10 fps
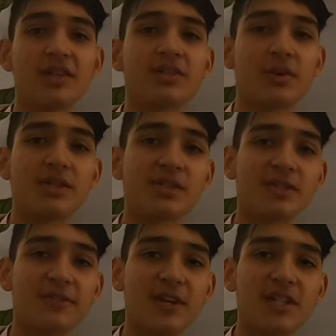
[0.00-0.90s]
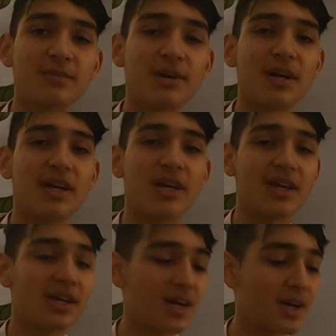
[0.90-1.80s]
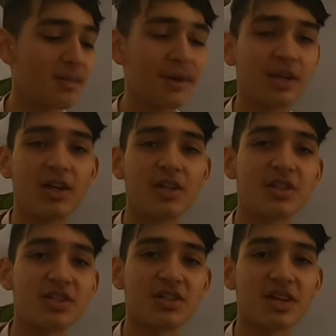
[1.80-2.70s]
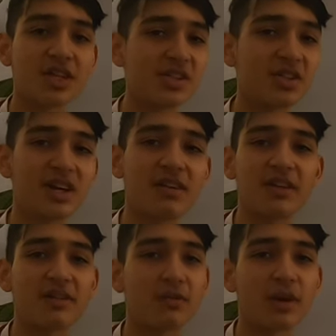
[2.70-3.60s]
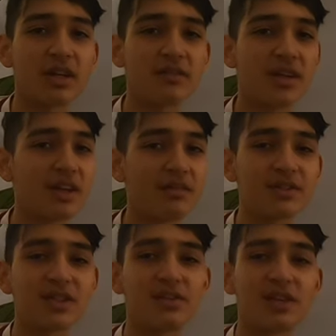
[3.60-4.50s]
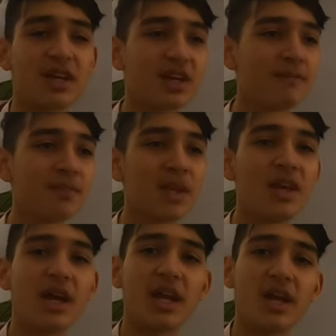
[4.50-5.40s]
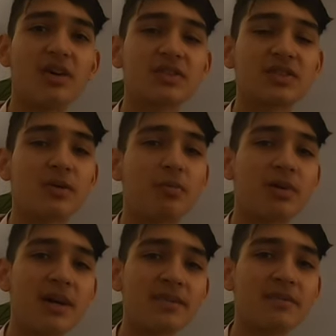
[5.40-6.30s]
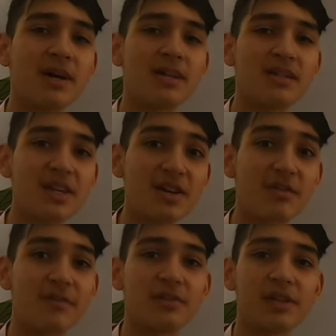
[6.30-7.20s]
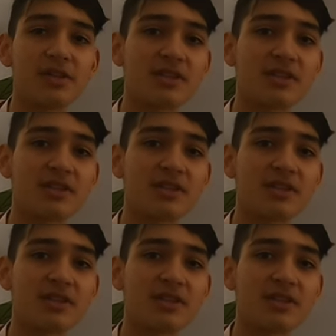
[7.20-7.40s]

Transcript: So I just finished my uh, my lunch. I usually have like a variety of that every single day, and I also prepped my dinner for later